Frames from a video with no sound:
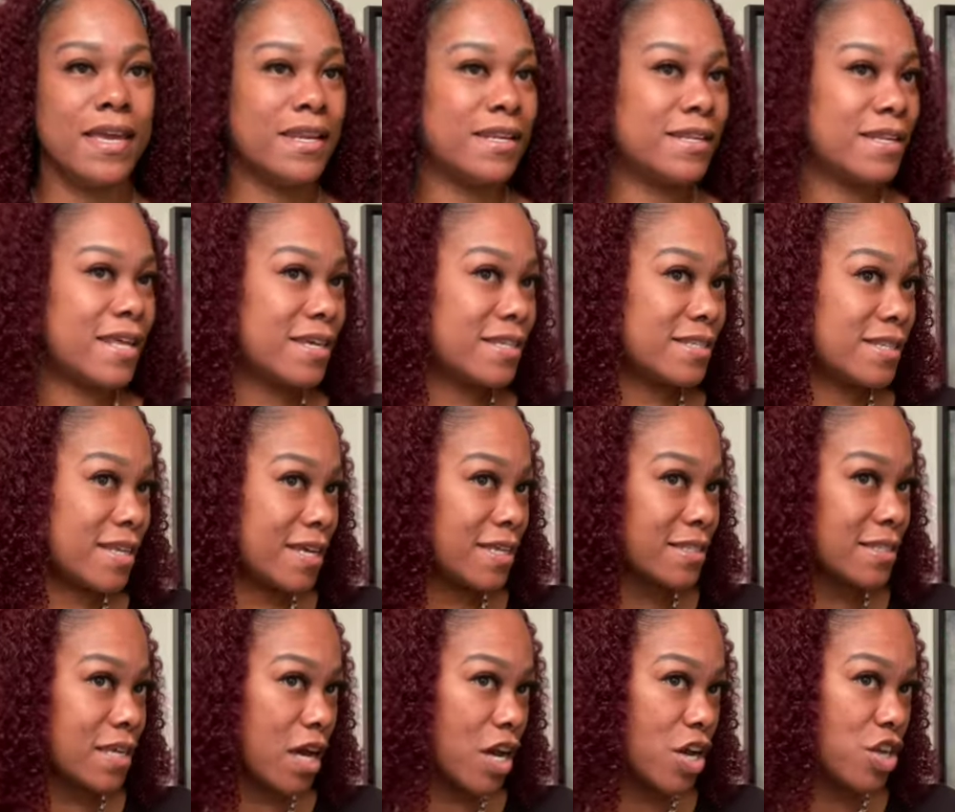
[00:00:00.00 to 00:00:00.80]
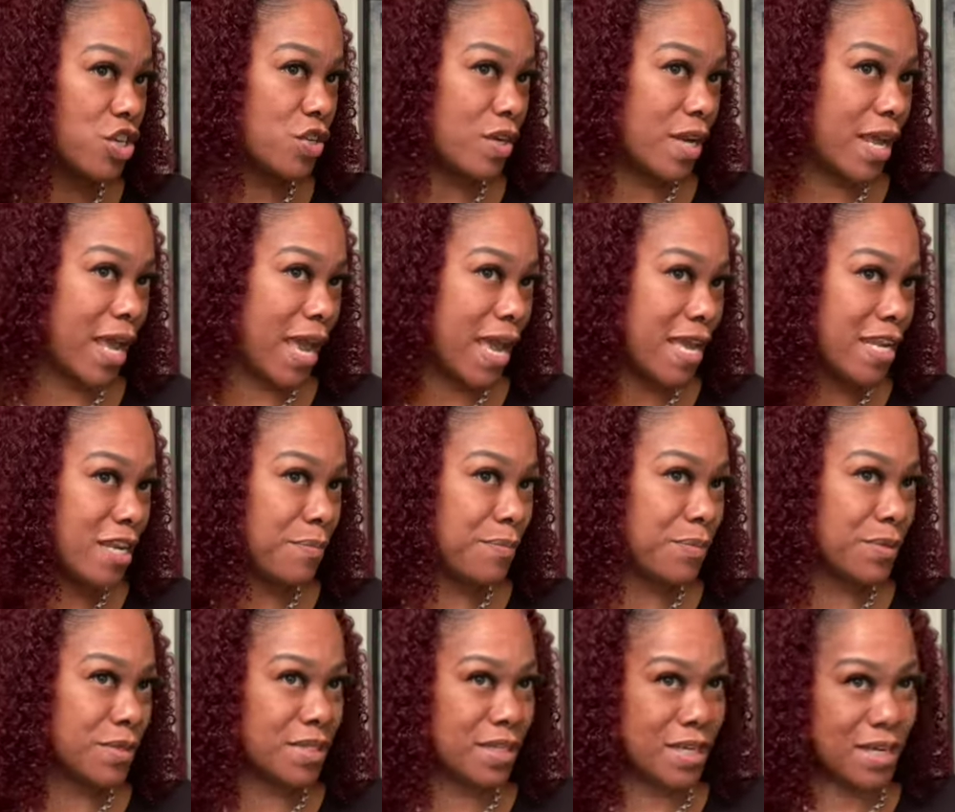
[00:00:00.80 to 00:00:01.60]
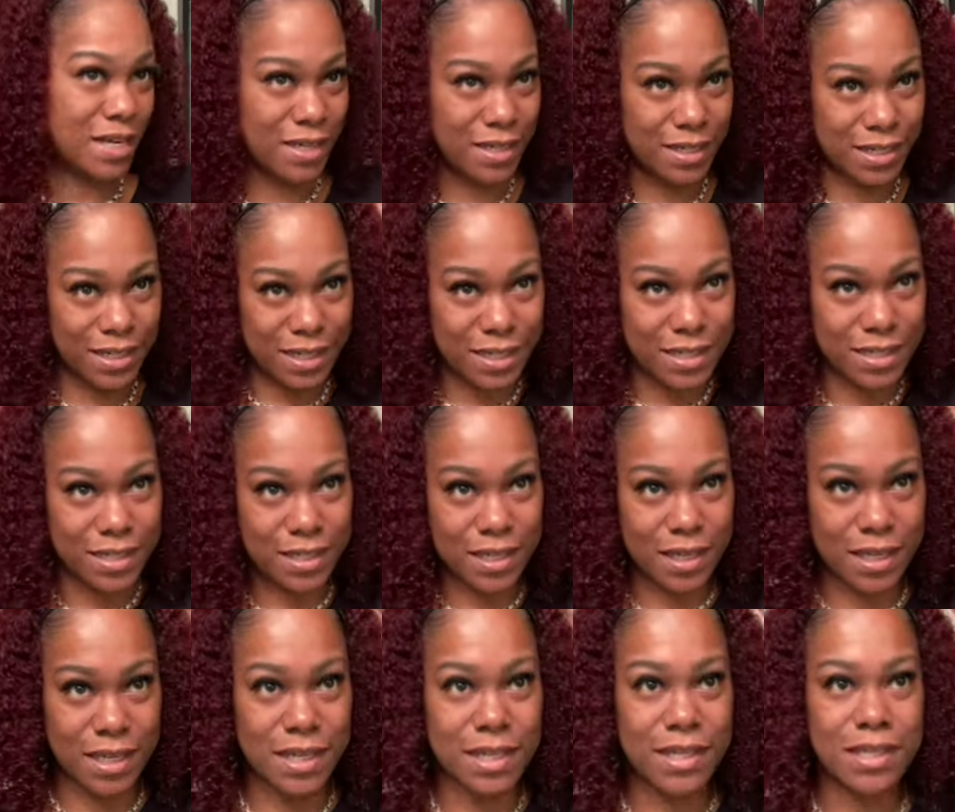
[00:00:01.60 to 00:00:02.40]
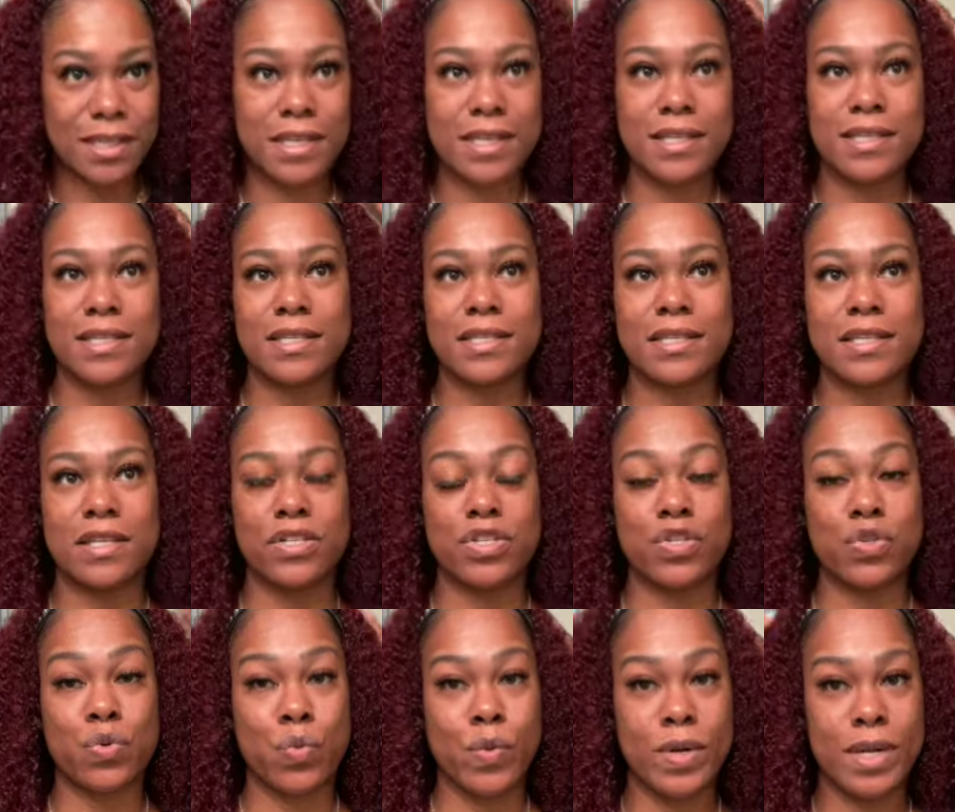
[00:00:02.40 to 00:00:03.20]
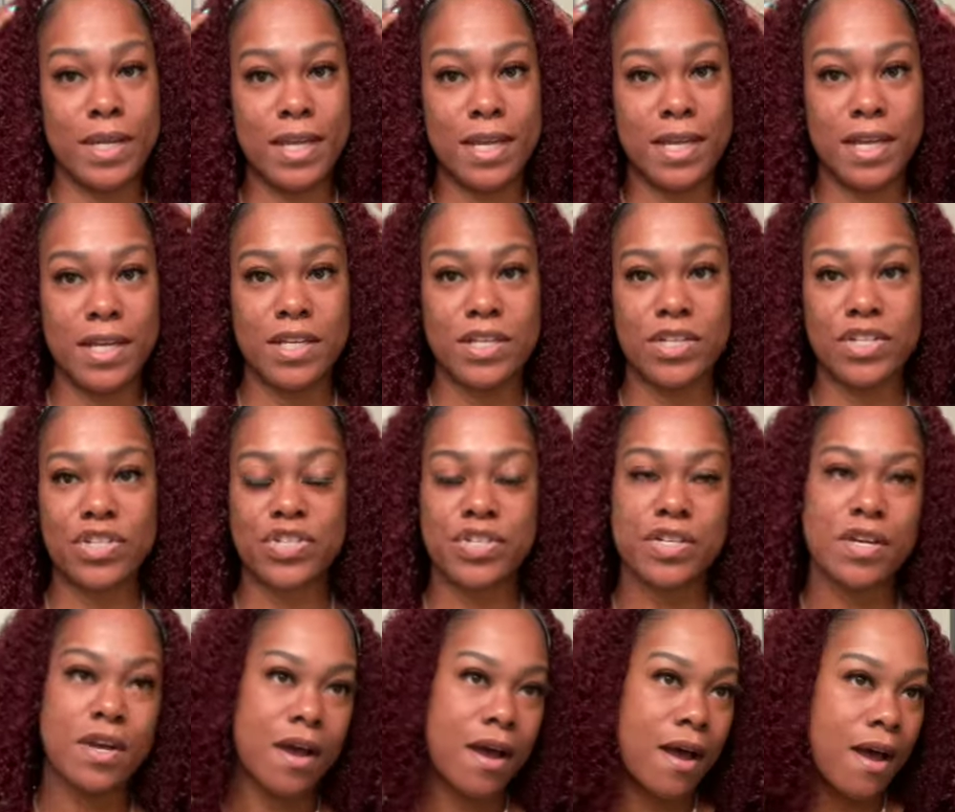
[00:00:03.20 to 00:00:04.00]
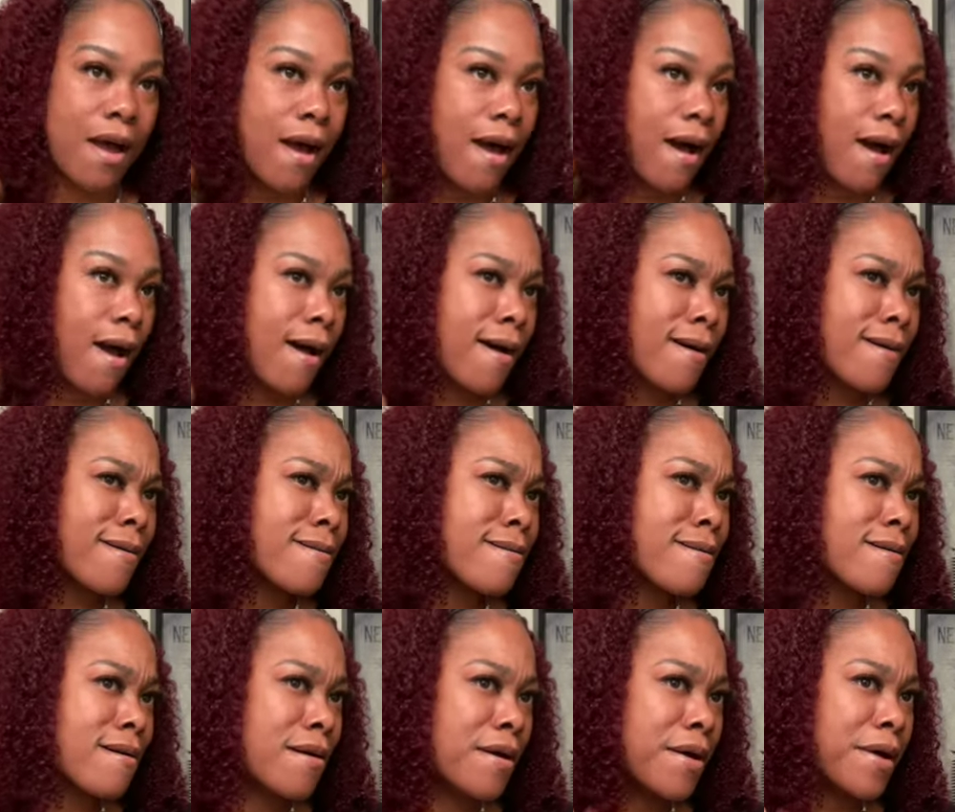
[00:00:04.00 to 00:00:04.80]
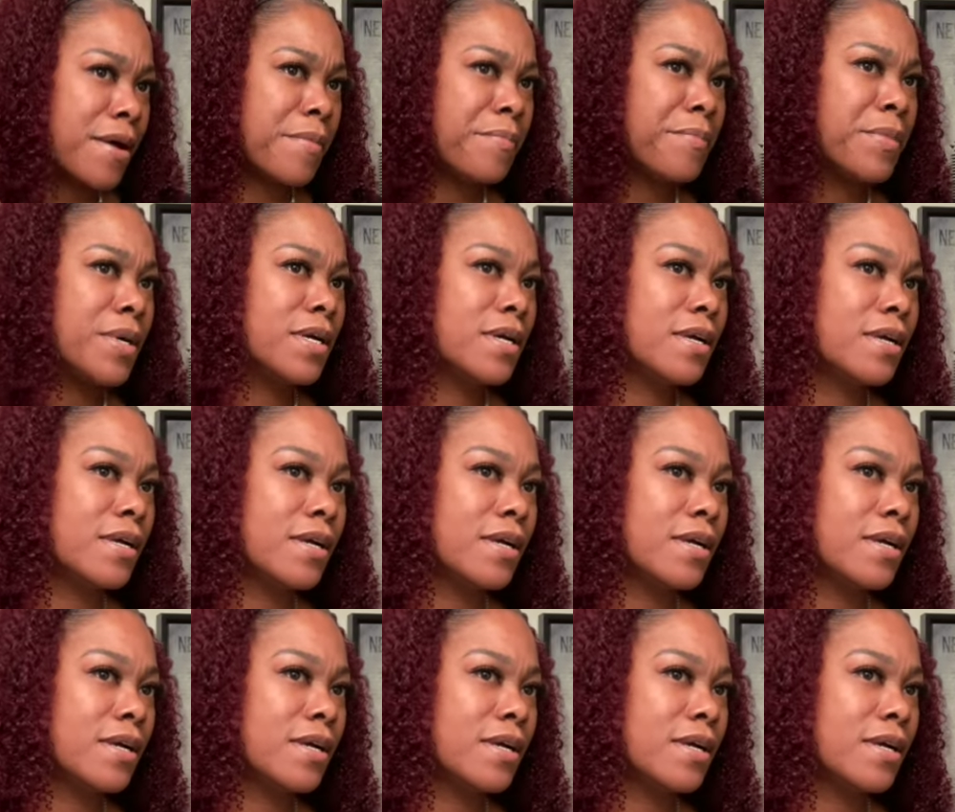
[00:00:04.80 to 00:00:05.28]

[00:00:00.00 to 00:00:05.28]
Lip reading: They say it's 180% density. This is a 20-inch. I